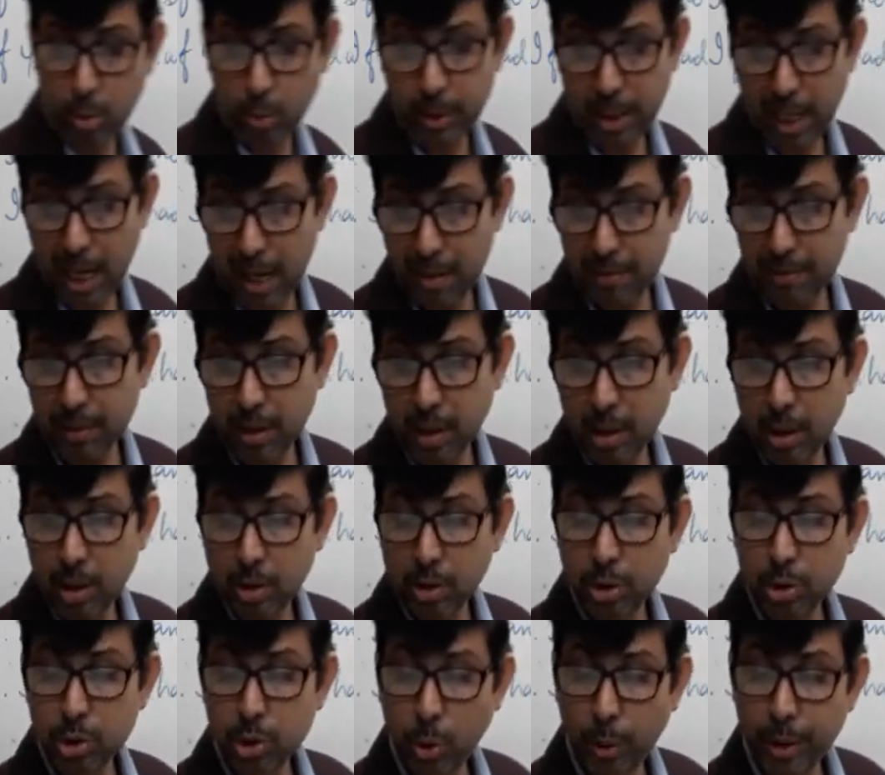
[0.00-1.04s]
we have
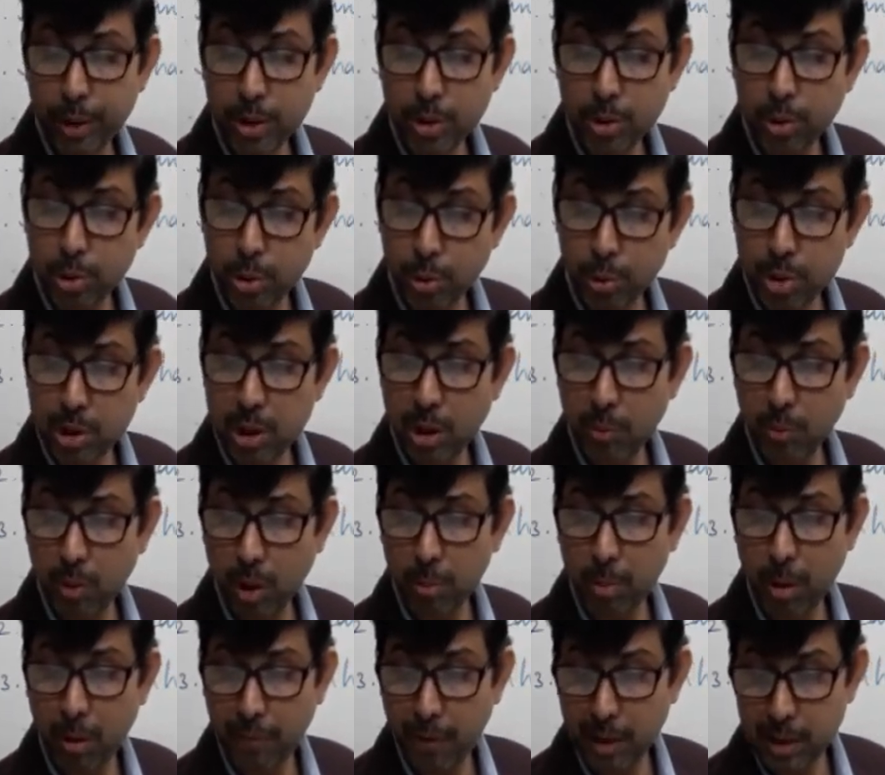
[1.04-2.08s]
the choice to use the
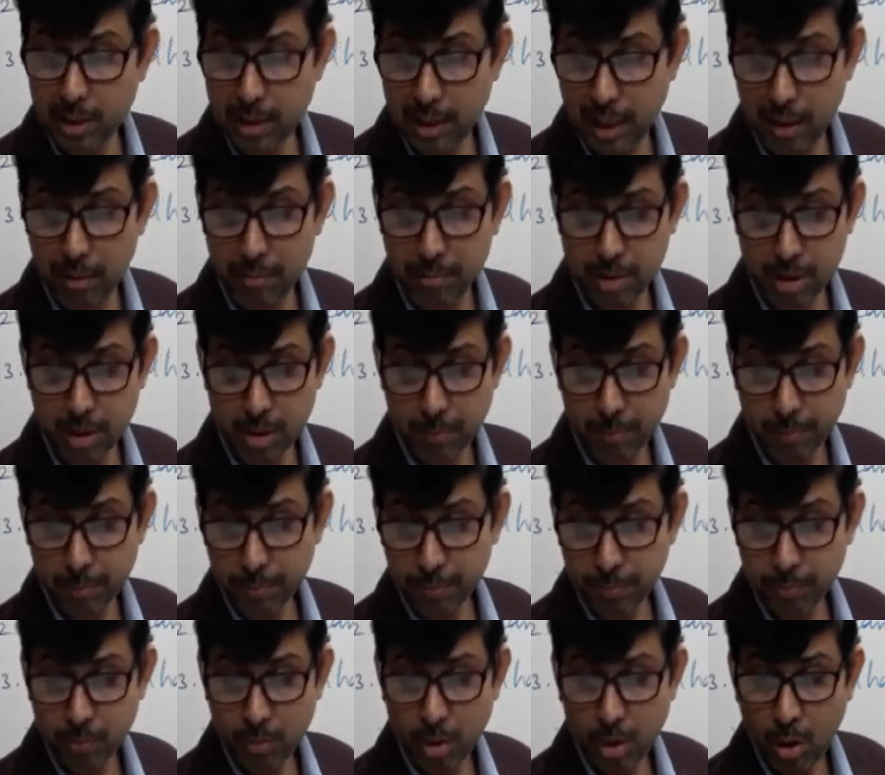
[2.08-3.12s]
verb of
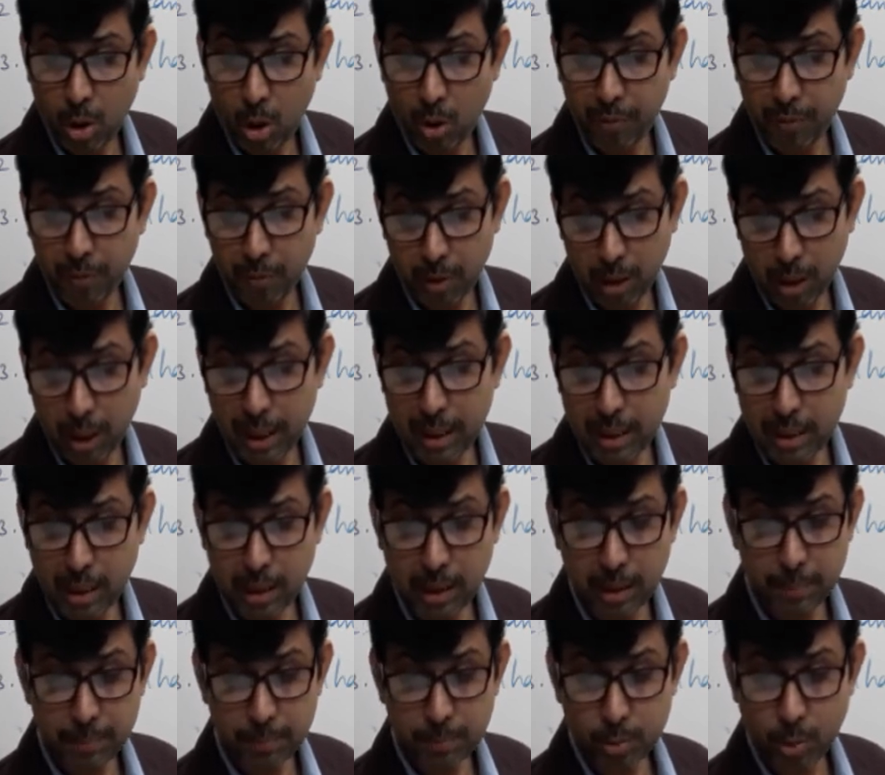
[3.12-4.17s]
ourselves, of our
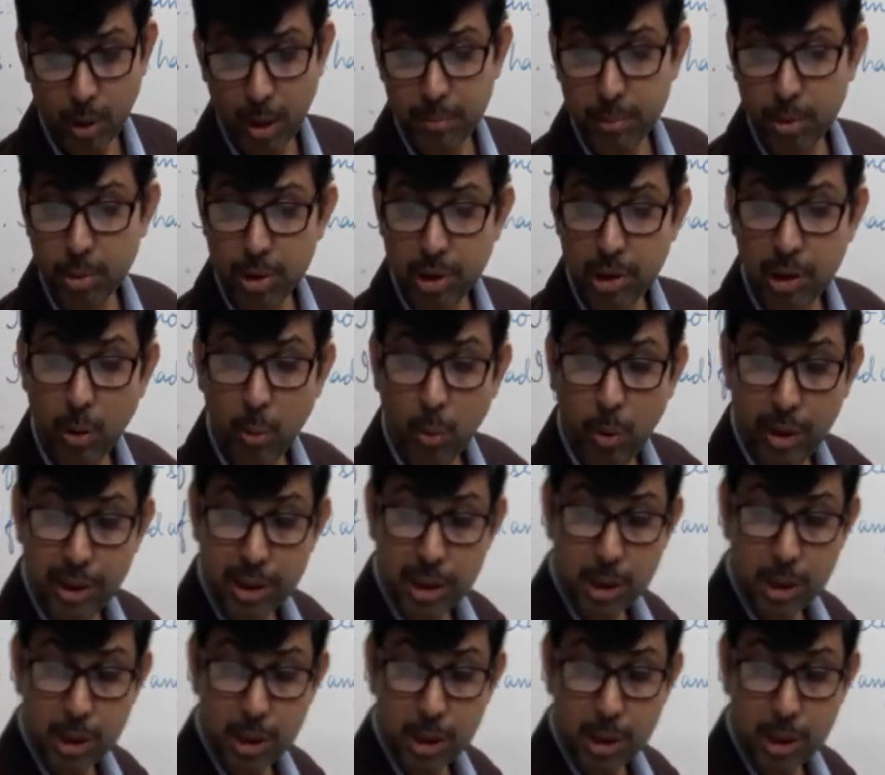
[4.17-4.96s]
liking. So I am using the word